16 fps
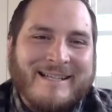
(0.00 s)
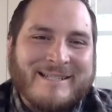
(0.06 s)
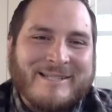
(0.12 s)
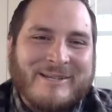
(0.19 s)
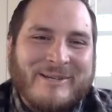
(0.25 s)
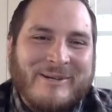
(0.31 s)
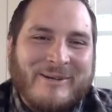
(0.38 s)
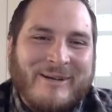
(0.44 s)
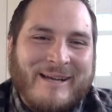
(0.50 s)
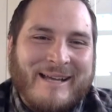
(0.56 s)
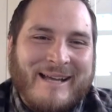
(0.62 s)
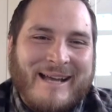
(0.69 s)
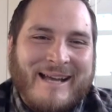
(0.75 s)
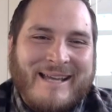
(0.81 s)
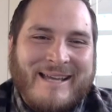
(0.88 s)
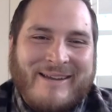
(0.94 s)
So
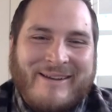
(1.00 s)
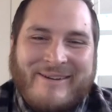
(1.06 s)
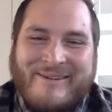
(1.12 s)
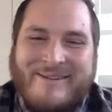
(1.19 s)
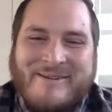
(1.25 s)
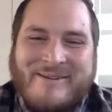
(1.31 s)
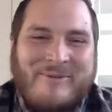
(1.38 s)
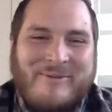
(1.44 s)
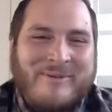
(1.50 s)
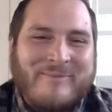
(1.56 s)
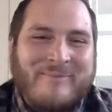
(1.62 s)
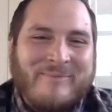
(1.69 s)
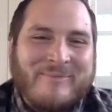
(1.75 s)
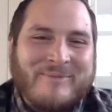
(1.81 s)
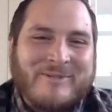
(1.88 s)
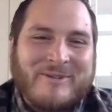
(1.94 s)
I went
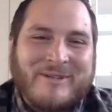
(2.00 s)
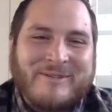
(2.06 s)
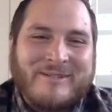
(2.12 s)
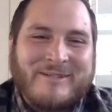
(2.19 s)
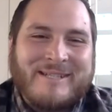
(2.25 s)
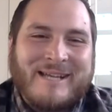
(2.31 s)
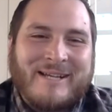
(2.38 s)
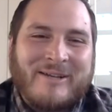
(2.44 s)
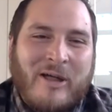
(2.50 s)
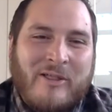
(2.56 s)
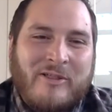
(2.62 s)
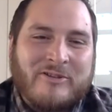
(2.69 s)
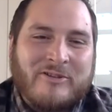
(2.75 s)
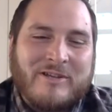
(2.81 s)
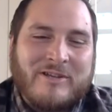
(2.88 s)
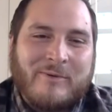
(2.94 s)
strictly
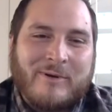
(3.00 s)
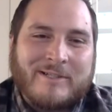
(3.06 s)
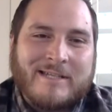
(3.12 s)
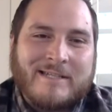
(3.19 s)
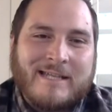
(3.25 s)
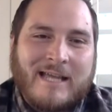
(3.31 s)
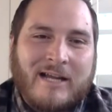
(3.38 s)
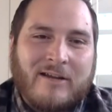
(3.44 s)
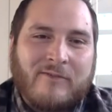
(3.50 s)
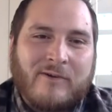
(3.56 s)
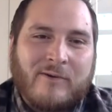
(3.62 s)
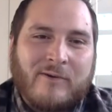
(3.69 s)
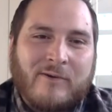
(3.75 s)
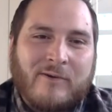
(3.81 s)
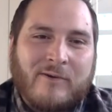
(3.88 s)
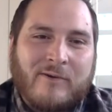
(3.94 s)
technology, worked in tech
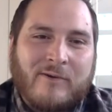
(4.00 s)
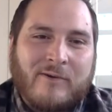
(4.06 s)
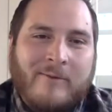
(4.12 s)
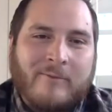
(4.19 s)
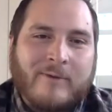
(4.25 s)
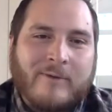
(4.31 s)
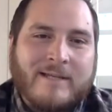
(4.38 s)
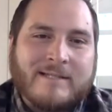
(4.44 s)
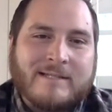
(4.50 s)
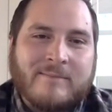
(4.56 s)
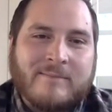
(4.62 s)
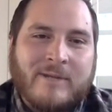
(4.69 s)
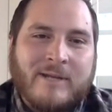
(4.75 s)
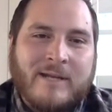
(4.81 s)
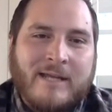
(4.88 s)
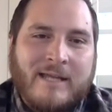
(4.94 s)
for a while, raised
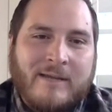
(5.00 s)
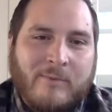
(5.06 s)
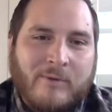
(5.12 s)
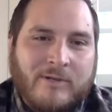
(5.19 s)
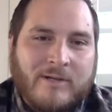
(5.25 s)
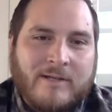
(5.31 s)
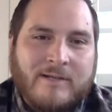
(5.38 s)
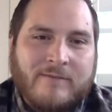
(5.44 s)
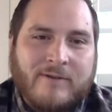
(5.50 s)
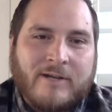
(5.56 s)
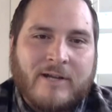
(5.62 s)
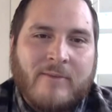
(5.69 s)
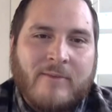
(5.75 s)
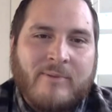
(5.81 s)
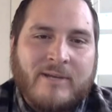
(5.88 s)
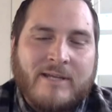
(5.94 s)
some money, worked on
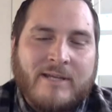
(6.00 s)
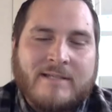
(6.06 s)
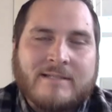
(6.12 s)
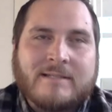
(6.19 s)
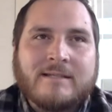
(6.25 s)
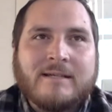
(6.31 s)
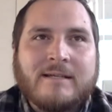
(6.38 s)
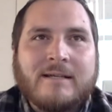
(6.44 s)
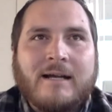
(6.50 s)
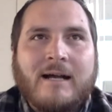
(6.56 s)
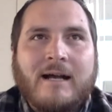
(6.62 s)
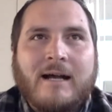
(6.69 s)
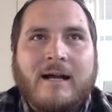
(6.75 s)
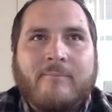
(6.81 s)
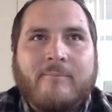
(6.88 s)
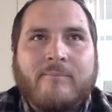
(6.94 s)
different companies.
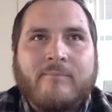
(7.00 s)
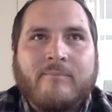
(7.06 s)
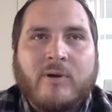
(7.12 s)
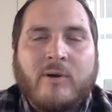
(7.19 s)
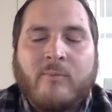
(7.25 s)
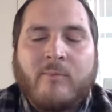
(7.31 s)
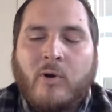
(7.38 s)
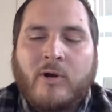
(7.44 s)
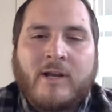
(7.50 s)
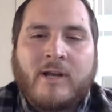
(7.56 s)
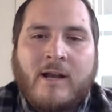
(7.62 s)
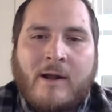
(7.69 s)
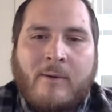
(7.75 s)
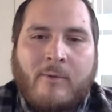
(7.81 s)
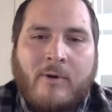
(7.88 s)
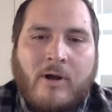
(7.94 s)
But Morgan and
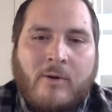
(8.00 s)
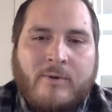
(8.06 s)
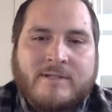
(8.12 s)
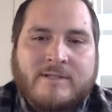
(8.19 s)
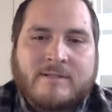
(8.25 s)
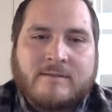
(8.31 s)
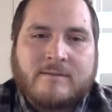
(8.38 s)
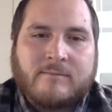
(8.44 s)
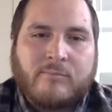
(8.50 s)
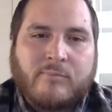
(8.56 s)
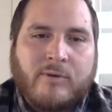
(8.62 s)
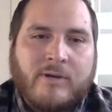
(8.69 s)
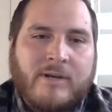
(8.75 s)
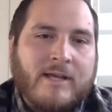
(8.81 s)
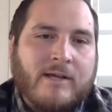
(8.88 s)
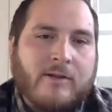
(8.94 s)
I were always
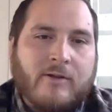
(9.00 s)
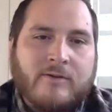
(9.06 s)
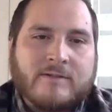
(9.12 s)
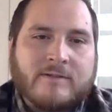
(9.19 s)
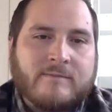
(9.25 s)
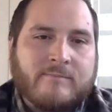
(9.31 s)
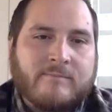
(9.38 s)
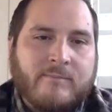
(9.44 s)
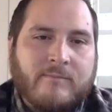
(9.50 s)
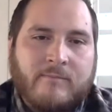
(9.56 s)
pretty close,